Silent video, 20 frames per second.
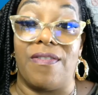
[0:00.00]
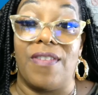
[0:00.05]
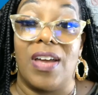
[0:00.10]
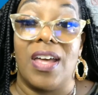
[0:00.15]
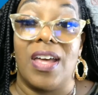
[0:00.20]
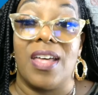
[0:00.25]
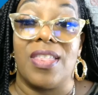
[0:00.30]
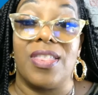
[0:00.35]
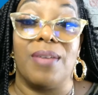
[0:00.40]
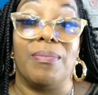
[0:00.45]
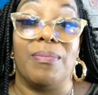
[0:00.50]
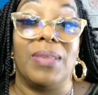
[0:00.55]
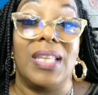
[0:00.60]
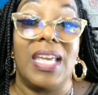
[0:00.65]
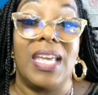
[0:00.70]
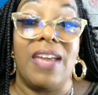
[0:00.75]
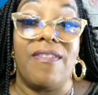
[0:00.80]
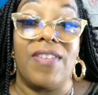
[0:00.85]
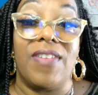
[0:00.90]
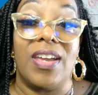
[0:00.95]
of
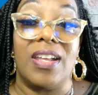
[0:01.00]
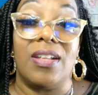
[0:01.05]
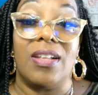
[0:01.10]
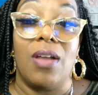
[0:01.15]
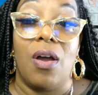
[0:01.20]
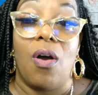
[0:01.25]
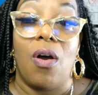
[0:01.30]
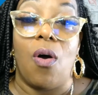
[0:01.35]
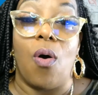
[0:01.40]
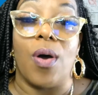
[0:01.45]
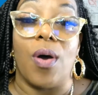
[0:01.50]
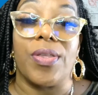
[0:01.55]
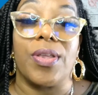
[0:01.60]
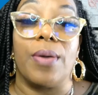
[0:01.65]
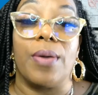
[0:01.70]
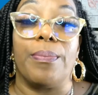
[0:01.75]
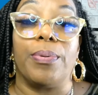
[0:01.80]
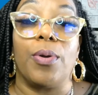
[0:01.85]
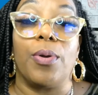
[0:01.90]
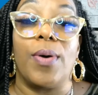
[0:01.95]
them leaving or
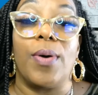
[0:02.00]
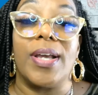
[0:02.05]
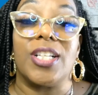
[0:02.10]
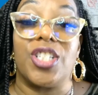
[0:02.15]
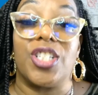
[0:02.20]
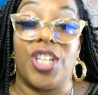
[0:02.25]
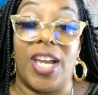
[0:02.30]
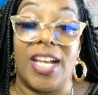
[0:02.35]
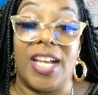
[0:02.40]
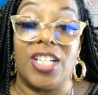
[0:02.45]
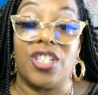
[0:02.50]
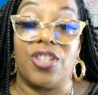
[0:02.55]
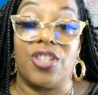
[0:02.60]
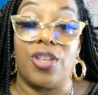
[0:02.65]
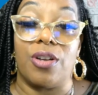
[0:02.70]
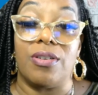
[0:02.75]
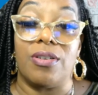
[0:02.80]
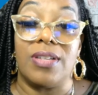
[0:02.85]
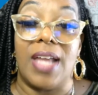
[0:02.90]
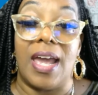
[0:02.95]
the employee
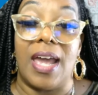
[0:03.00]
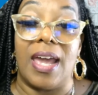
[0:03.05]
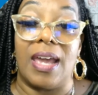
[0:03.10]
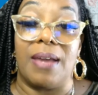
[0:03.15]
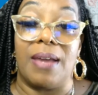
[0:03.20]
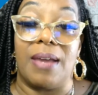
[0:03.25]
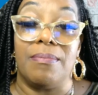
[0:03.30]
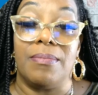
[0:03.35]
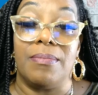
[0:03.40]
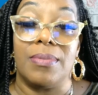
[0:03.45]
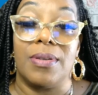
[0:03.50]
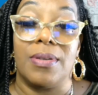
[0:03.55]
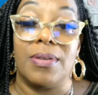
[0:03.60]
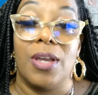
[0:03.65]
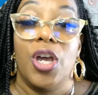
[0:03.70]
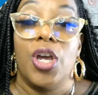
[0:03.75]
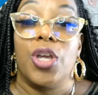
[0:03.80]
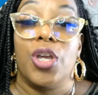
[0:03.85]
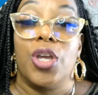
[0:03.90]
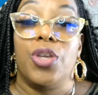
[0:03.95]
changed their name,
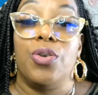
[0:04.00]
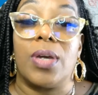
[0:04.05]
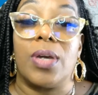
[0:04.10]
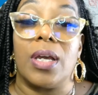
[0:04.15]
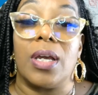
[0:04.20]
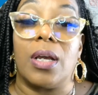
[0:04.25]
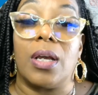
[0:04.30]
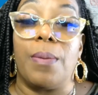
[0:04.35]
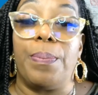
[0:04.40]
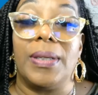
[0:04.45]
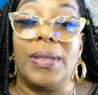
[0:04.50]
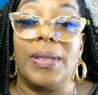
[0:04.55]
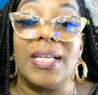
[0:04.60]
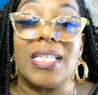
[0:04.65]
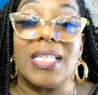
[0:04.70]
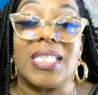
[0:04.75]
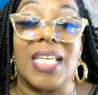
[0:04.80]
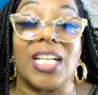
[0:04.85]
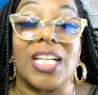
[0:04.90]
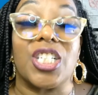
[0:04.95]
you can
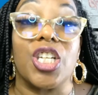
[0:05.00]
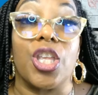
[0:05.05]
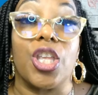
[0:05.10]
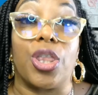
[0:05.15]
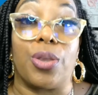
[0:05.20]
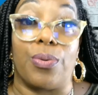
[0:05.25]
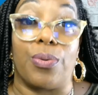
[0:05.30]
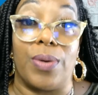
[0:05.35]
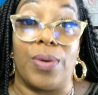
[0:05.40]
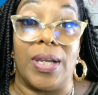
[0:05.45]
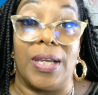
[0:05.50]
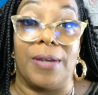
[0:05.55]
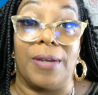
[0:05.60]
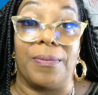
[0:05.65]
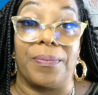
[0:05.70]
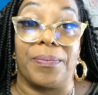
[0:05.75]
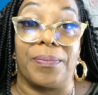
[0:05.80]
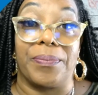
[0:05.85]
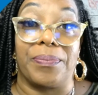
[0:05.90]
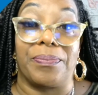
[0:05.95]
complete Section
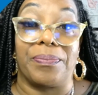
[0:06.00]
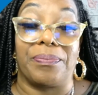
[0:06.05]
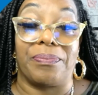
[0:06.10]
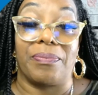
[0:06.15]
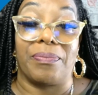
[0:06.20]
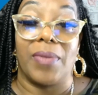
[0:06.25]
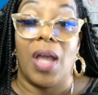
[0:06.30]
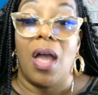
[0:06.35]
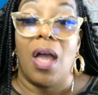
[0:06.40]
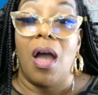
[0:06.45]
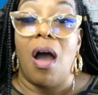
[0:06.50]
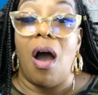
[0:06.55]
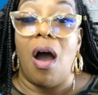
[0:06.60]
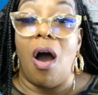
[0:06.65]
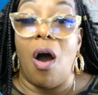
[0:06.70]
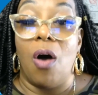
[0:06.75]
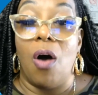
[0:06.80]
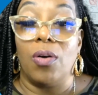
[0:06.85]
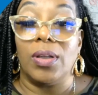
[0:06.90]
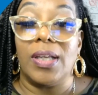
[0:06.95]
3
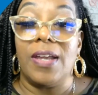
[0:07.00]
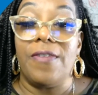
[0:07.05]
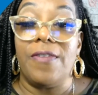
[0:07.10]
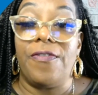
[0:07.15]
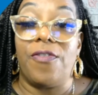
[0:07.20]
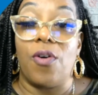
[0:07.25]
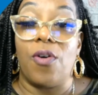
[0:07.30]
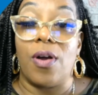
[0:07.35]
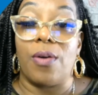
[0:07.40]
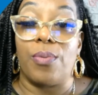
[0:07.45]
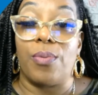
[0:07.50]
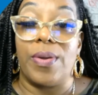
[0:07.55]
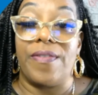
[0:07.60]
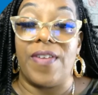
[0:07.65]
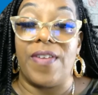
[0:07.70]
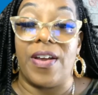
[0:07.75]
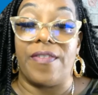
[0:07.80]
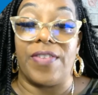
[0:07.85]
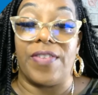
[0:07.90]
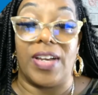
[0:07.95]
only for
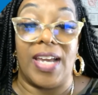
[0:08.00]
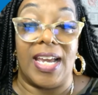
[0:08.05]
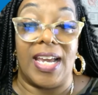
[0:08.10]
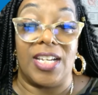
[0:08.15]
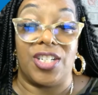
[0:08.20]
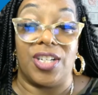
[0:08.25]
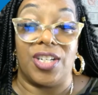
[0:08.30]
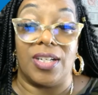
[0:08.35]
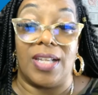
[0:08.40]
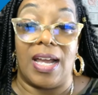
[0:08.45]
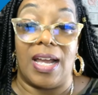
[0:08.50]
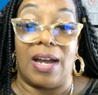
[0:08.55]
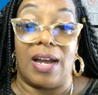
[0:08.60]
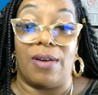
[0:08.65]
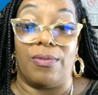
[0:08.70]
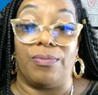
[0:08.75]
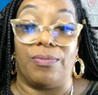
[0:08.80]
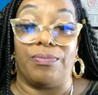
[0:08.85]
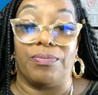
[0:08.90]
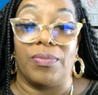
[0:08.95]
re-verification
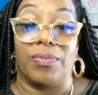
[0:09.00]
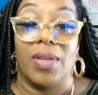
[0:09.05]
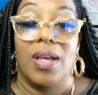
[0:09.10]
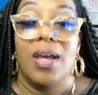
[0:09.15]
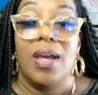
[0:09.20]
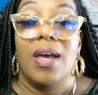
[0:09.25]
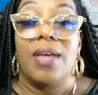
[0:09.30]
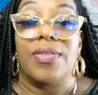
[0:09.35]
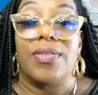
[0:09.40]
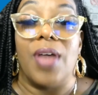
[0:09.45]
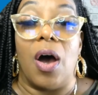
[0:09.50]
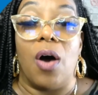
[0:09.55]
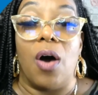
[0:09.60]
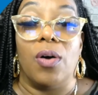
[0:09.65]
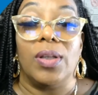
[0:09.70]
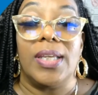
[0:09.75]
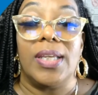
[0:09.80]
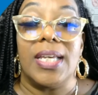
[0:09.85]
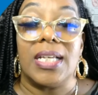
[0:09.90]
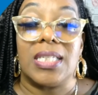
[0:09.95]
now. The
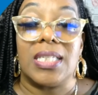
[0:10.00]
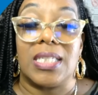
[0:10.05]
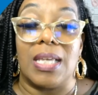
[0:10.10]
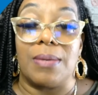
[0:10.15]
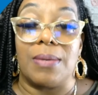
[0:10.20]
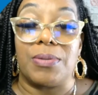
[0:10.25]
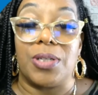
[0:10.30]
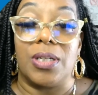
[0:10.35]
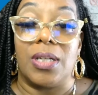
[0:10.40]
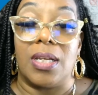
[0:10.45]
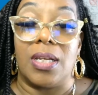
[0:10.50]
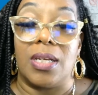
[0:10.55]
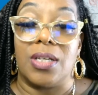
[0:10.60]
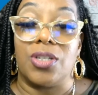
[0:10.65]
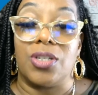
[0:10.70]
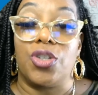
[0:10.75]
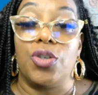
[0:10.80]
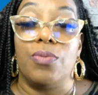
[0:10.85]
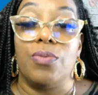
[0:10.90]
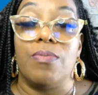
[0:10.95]
only exception
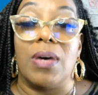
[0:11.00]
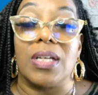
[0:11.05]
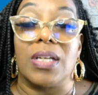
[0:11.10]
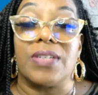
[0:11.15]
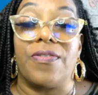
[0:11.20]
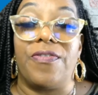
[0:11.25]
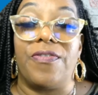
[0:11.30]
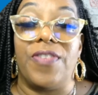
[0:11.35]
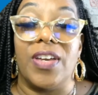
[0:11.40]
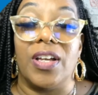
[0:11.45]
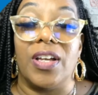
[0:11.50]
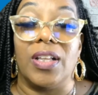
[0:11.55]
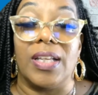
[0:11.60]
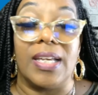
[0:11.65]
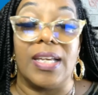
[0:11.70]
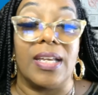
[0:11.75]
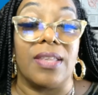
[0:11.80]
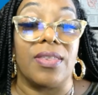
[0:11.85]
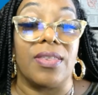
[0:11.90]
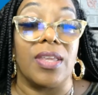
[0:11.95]
is you must
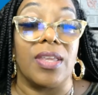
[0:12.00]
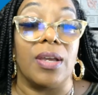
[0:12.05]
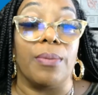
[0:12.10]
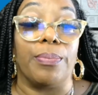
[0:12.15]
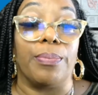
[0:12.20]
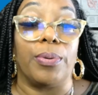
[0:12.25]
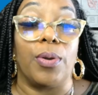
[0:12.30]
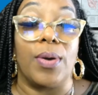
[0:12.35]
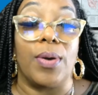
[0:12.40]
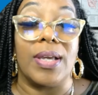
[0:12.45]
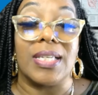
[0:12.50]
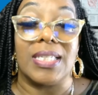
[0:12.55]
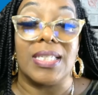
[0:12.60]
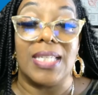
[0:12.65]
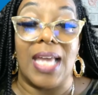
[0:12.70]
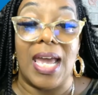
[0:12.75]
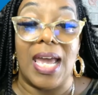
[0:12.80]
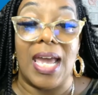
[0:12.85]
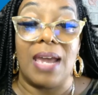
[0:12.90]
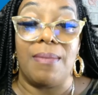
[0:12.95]
fill in the
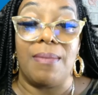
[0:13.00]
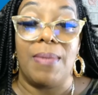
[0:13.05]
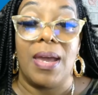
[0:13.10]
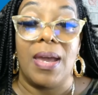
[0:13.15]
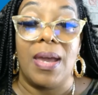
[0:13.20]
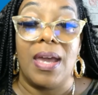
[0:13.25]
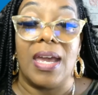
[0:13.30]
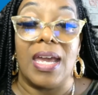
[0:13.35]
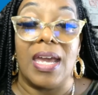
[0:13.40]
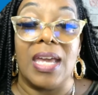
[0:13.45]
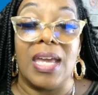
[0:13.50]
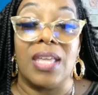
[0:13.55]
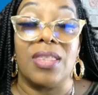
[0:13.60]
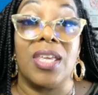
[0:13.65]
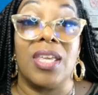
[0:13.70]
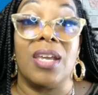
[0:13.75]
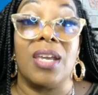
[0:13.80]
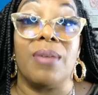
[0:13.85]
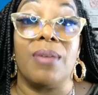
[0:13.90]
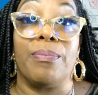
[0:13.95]
employee's name
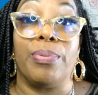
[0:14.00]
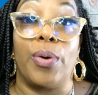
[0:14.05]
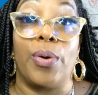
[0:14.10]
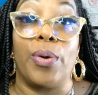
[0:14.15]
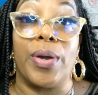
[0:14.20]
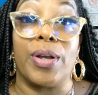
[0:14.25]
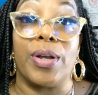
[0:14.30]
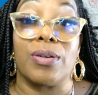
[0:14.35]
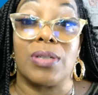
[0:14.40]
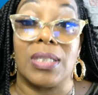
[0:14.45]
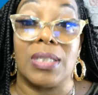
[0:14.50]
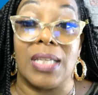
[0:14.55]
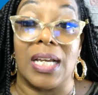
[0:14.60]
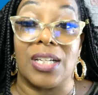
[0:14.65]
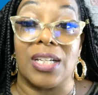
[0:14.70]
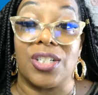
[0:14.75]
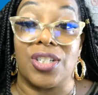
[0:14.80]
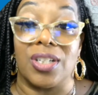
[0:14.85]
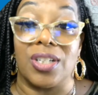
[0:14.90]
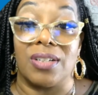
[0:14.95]
in the employer
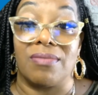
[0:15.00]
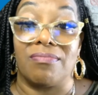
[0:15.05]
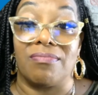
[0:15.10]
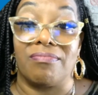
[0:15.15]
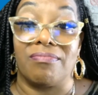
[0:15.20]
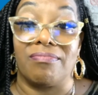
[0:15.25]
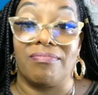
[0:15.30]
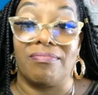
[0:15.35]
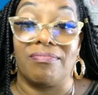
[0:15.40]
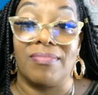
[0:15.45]
section.